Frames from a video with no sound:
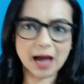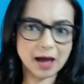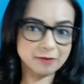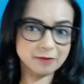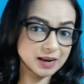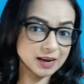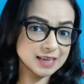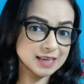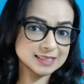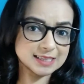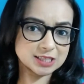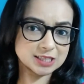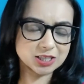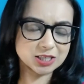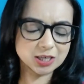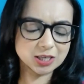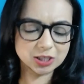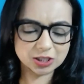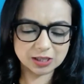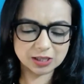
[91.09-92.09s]
When I say
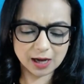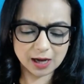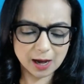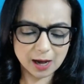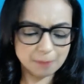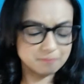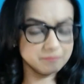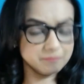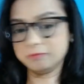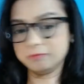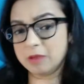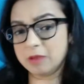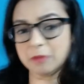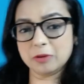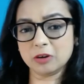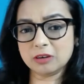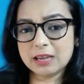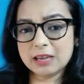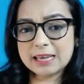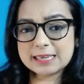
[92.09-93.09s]
searched, maybe
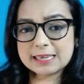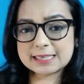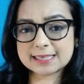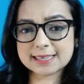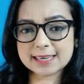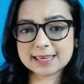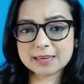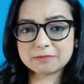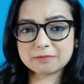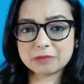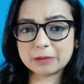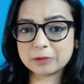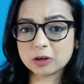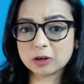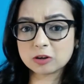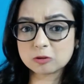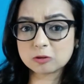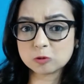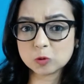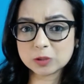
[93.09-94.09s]
on LinkedIn, maybe
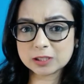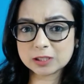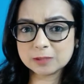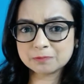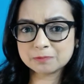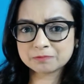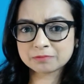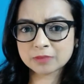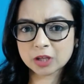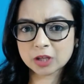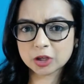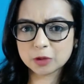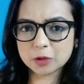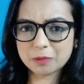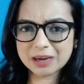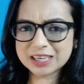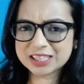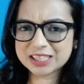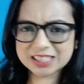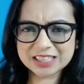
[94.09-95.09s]
on Google, you
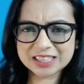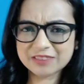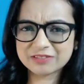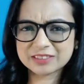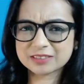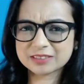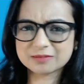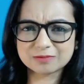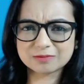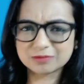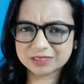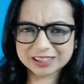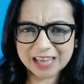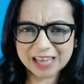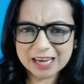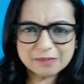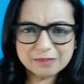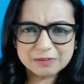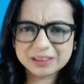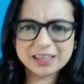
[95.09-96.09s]
might just have
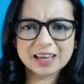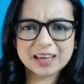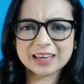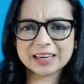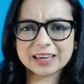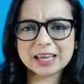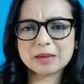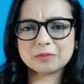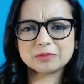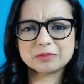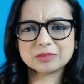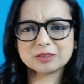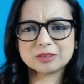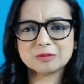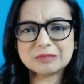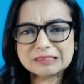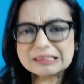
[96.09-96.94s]
typed their name.